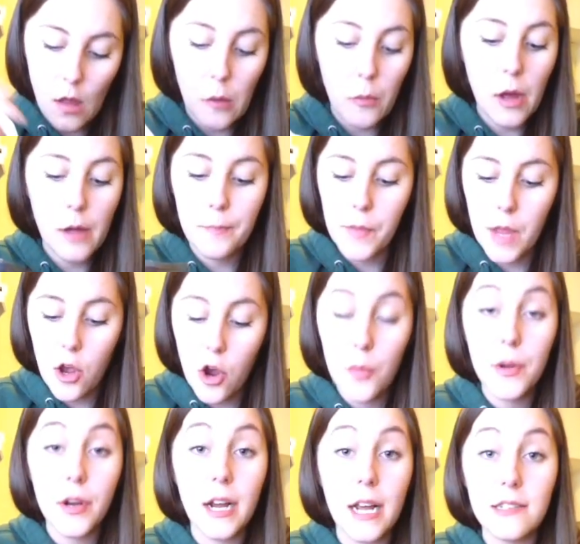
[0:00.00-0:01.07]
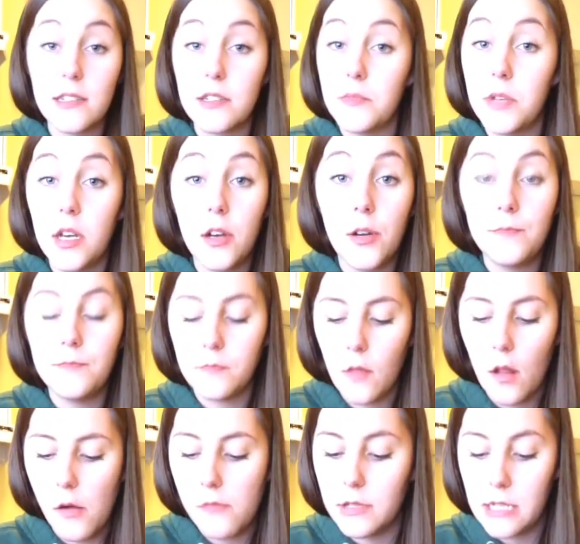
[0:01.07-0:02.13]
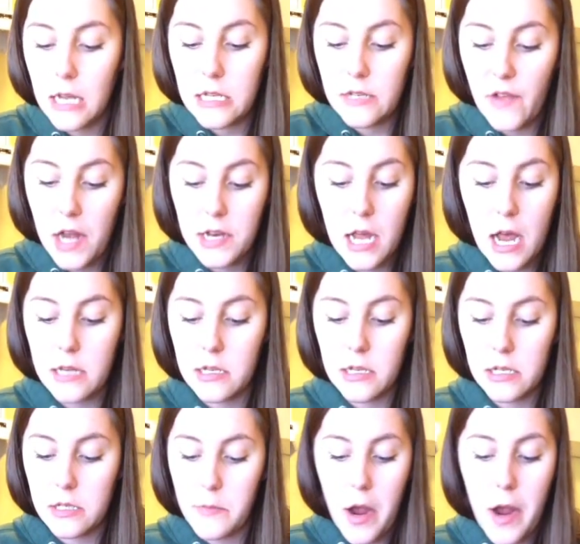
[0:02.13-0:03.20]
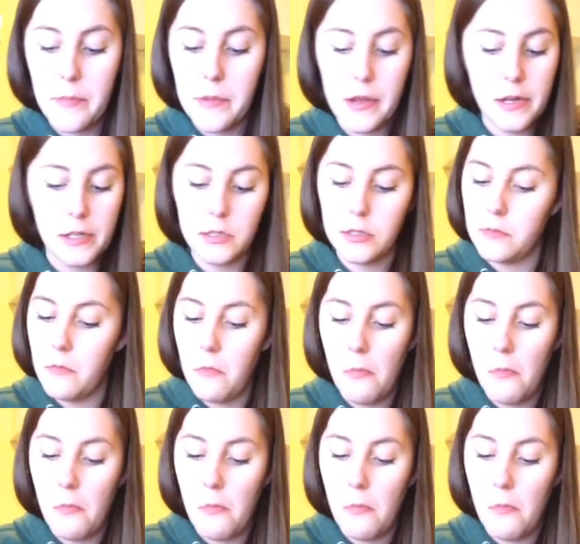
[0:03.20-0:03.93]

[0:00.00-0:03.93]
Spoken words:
Well, I hope your guys' meal was as fantastic as mine, because